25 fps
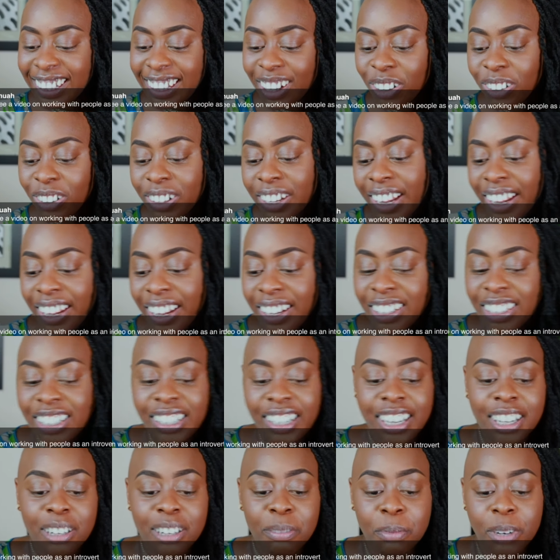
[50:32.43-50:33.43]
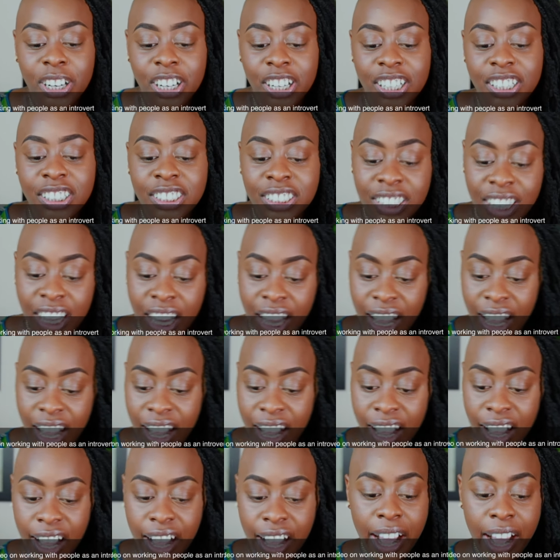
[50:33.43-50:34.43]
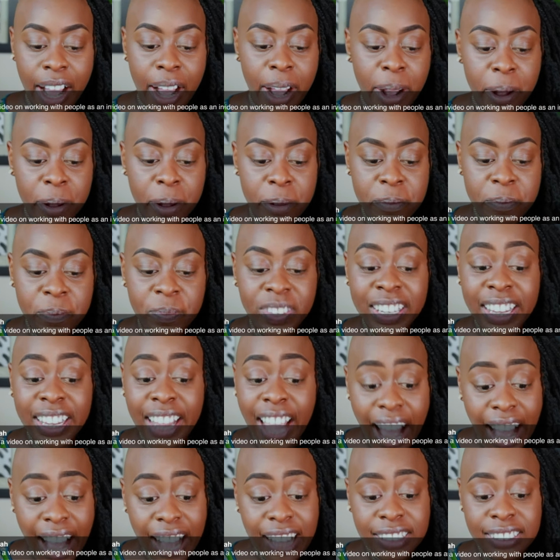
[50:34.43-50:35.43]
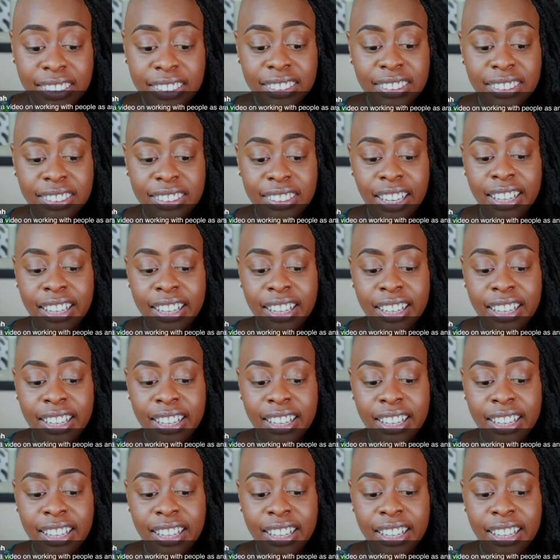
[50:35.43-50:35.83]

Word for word: Okay, good merge. Um, yes.